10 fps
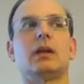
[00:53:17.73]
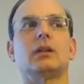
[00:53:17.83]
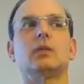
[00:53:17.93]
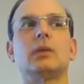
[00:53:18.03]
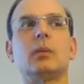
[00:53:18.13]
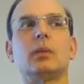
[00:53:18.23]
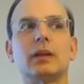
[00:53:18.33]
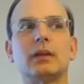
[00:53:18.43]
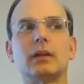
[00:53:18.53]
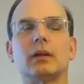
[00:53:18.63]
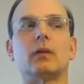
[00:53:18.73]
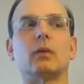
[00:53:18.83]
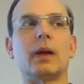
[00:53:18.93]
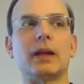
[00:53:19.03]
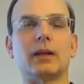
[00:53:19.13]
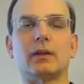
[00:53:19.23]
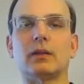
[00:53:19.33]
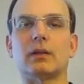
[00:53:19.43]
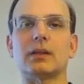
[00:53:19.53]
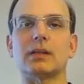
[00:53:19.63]
As we continue to awaken
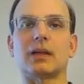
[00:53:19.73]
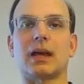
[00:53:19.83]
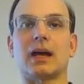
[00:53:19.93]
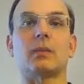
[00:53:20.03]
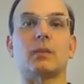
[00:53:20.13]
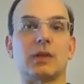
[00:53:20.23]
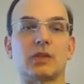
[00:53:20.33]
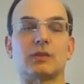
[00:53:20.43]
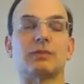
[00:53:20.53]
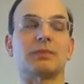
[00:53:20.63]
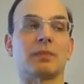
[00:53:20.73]
during this time, which